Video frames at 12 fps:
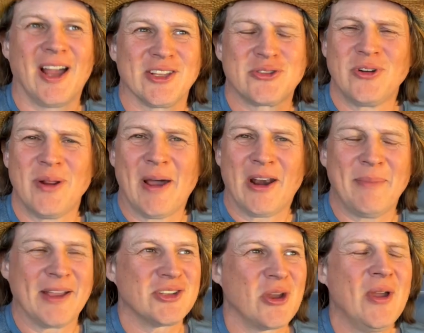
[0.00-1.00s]
strewn about in
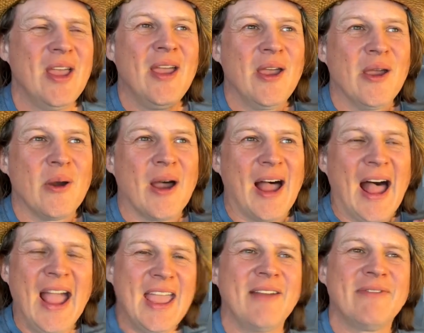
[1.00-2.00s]
Mexico.
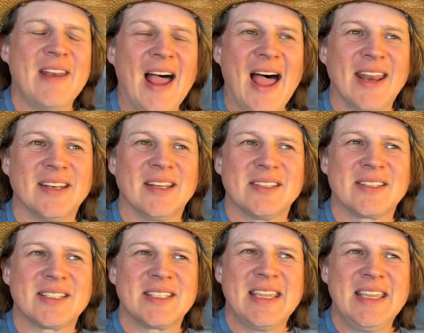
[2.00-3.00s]
I have not
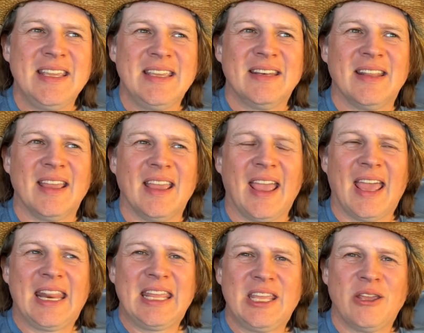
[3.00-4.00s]
seen
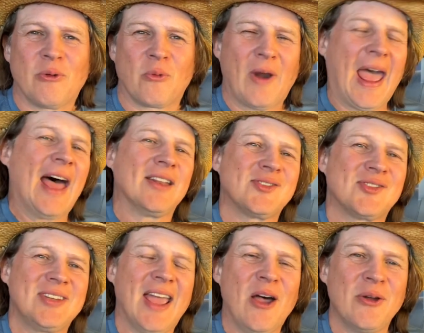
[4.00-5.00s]
any rats
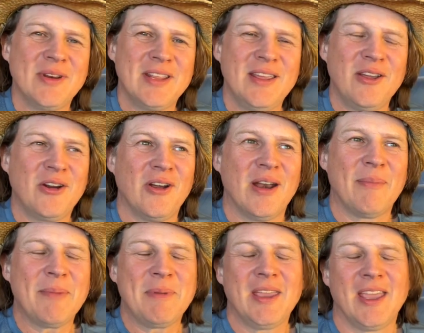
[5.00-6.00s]
down here, and it
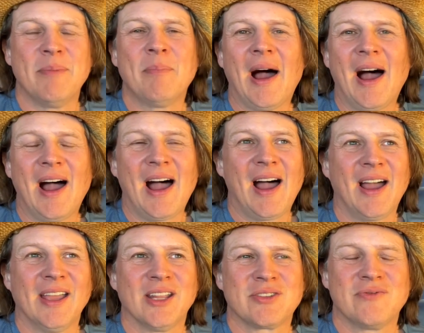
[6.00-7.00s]
might be in Baja.
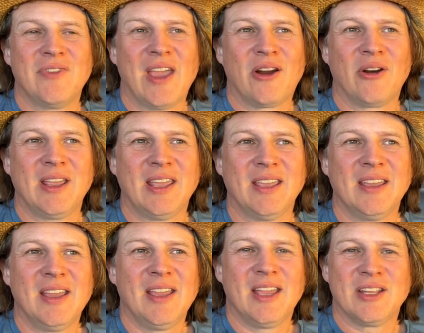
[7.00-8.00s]
It's very
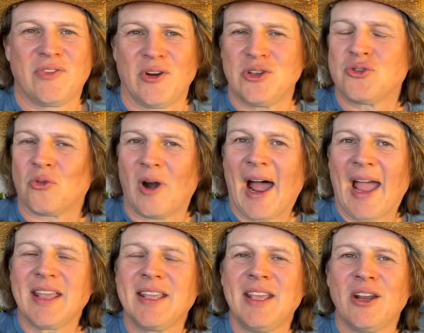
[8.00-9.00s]
dry
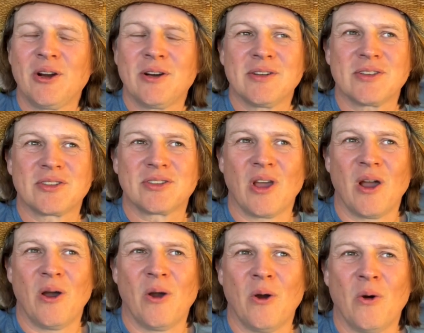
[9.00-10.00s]
here,
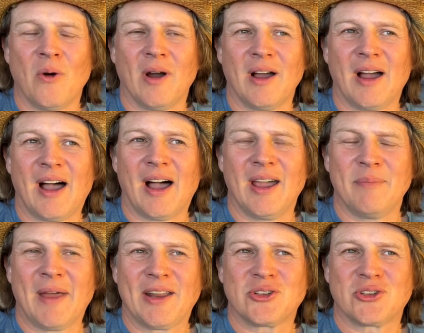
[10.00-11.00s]
so I'm
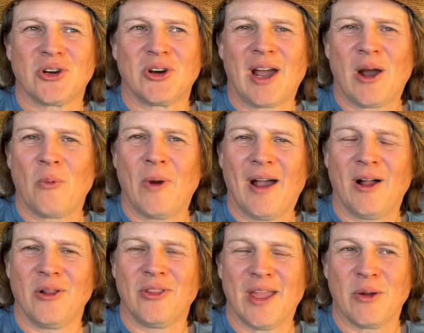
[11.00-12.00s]
not sure how
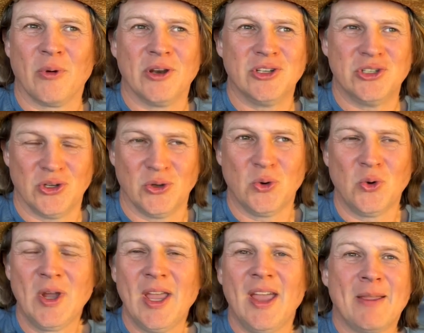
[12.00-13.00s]
well they would
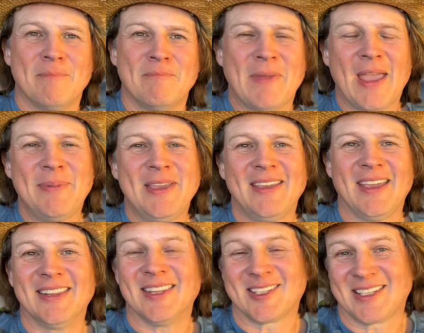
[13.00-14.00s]
do. Maybe
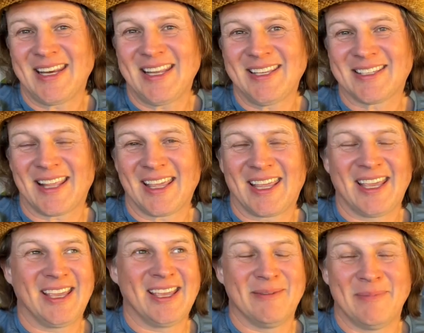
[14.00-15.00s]
in the cities, like
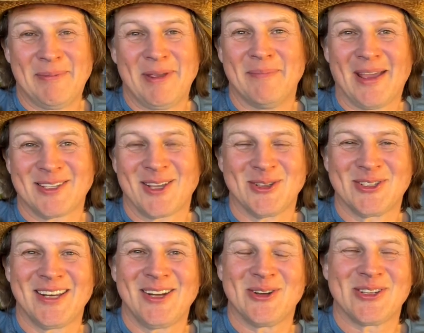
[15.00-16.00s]
maybe in Mexico City or